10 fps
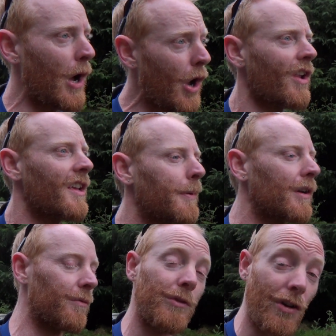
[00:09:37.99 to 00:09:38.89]
early
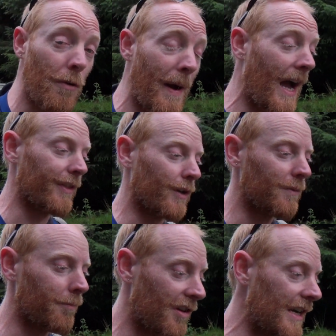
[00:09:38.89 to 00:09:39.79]
because it was so bad and I
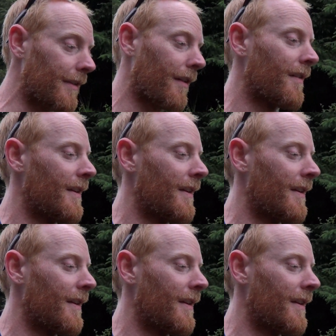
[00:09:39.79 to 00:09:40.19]
couldn't breathe.